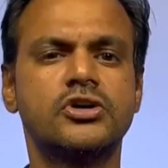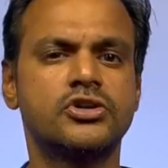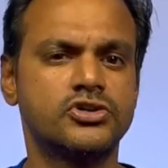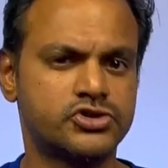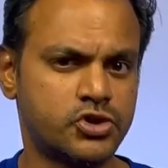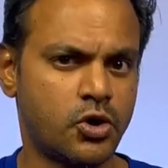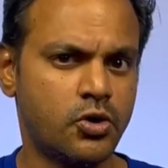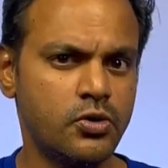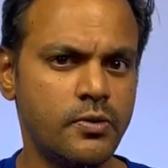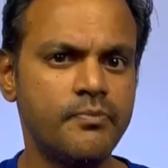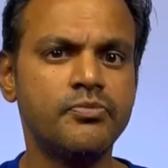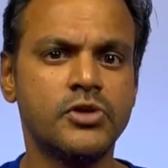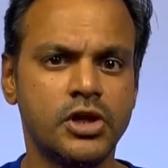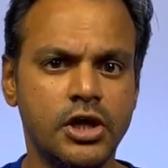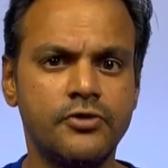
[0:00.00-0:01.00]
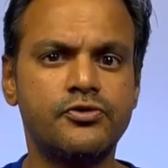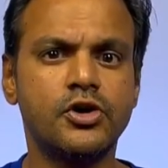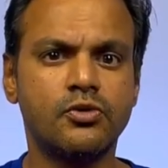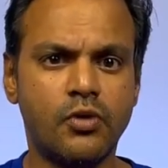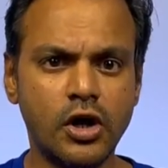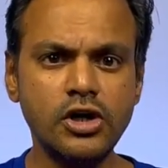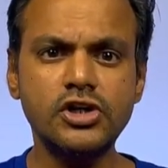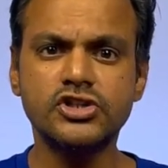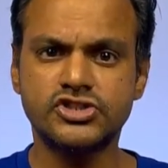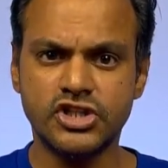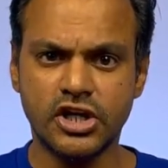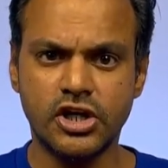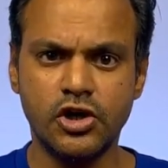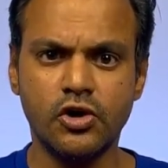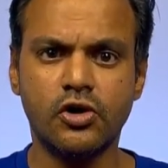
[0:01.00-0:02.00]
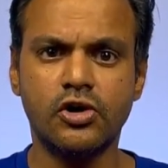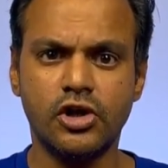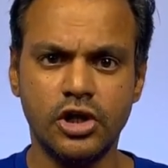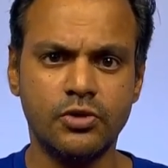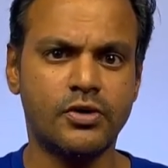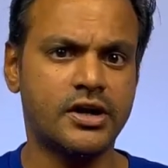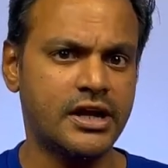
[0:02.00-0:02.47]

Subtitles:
So, if you want to secure your